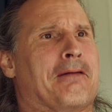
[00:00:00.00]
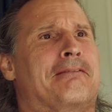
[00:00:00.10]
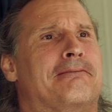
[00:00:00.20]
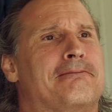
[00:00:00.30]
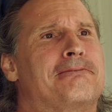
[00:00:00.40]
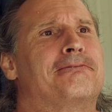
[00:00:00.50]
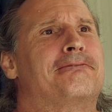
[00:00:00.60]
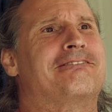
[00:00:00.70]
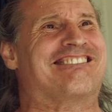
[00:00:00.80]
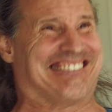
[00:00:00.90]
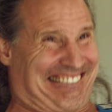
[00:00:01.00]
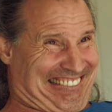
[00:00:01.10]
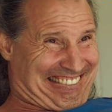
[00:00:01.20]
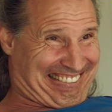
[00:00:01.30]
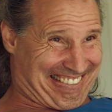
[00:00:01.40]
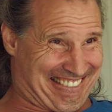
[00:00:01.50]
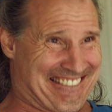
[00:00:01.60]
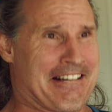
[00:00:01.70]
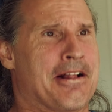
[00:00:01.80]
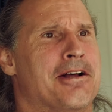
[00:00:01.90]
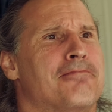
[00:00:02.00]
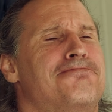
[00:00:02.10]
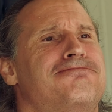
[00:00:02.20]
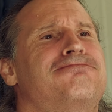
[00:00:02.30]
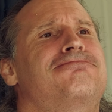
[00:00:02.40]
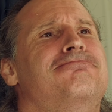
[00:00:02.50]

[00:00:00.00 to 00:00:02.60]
because of the instability of the shoulder. So even when I was doing